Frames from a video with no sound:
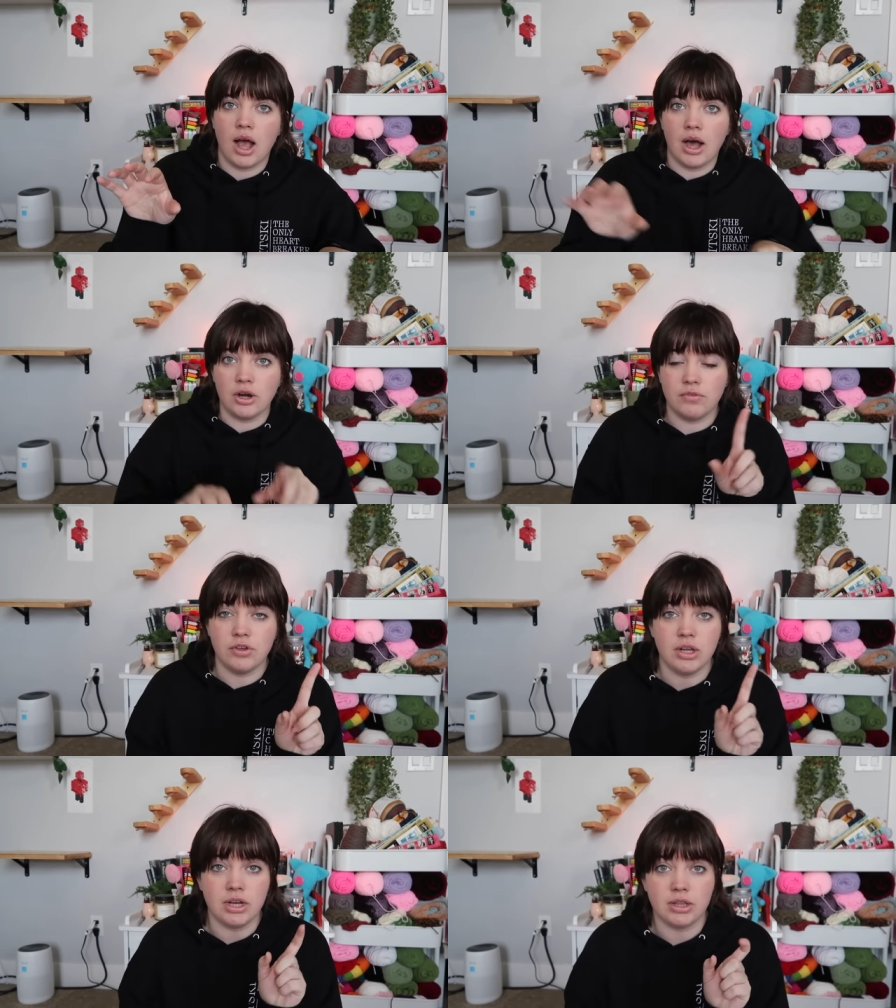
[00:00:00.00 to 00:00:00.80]
don't know if
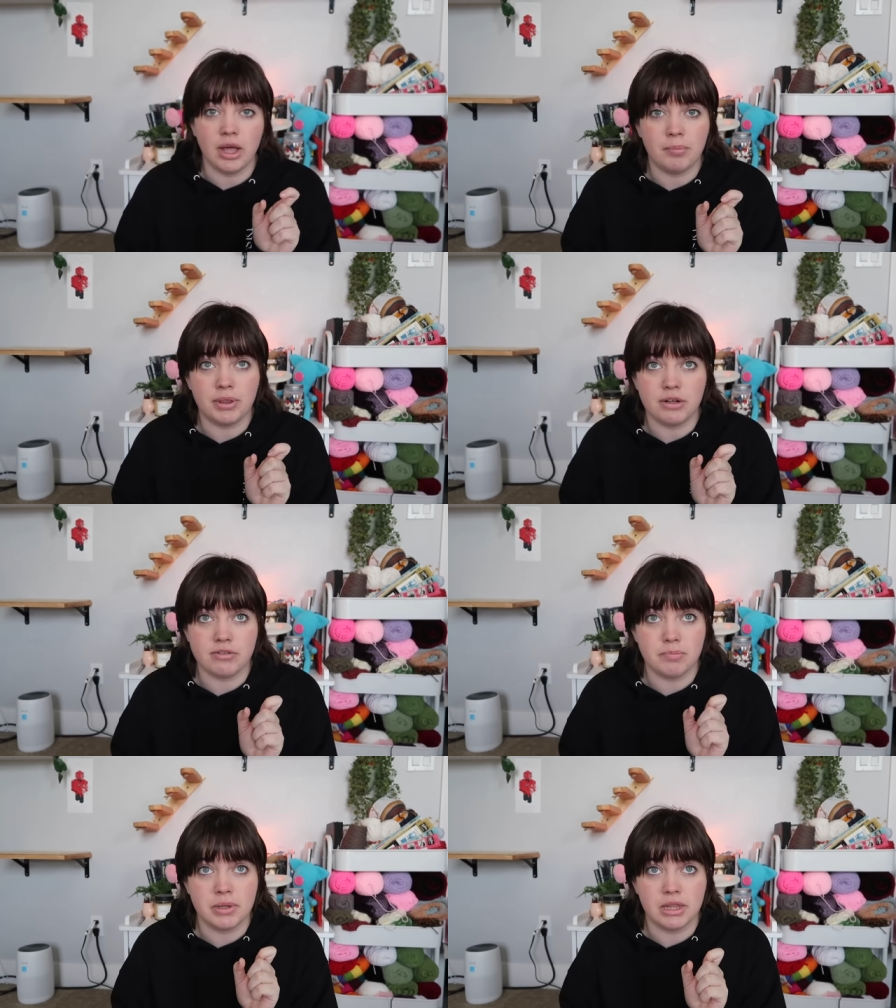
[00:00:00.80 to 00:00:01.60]
you can hear that, but there's
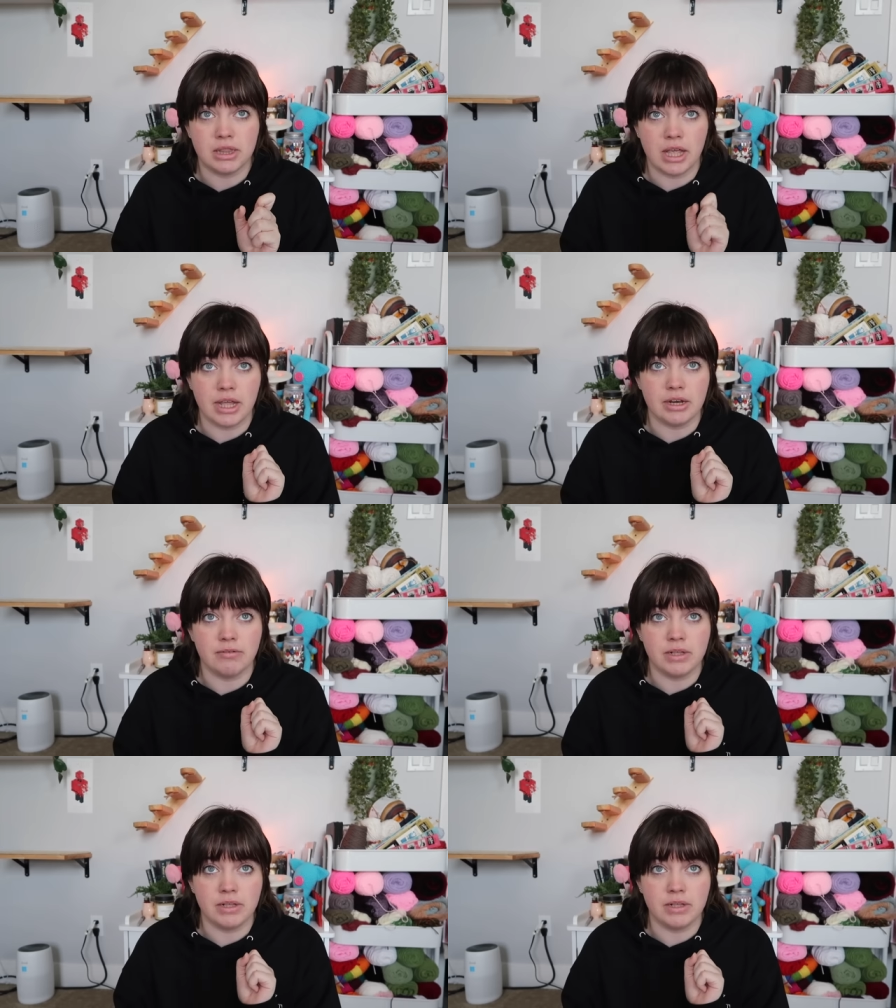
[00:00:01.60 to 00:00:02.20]
a plane